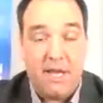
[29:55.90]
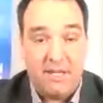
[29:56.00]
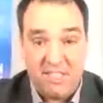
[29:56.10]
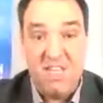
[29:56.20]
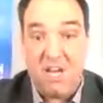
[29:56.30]
it
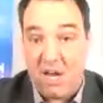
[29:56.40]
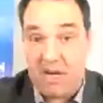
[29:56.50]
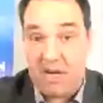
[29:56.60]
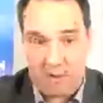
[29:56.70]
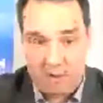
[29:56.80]
is not
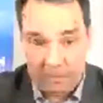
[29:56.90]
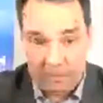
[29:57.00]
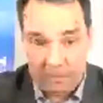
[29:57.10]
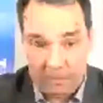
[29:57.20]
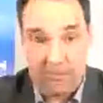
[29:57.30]
a healthy
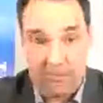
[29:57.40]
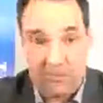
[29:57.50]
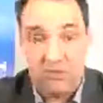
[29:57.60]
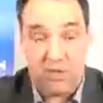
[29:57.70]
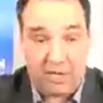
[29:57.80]
thing to do
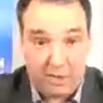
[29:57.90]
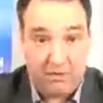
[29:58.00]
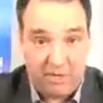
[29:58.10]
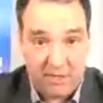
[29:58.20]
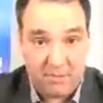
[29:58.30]
to check your
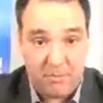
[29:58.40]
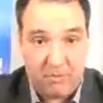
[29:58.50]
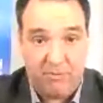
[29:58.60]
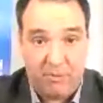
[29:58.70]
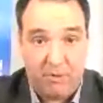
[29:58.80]
investment
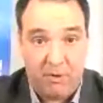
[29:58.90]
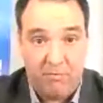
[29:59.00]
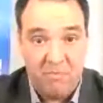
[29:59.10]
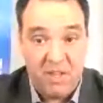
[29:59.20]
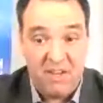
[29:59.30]
portfolio
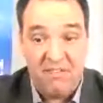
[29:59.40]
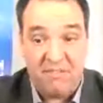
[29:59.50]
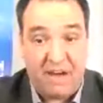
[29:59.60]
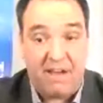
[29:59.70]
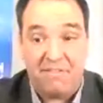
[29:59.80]

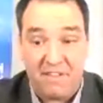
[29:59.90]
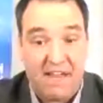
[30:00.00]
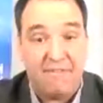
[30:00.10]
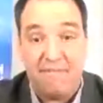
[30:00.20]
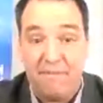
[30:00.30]
5,
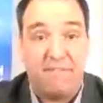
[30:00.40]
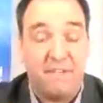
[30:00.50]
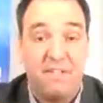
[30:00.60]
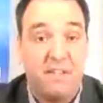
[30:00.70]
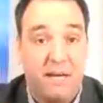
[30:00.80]
10,
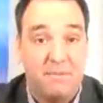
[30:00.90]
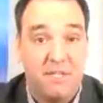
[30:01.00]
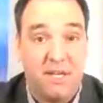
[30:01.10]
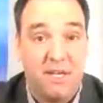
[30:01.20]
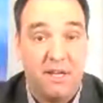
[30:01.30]
15 times
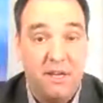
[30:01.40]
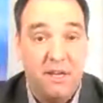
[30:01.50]
a day.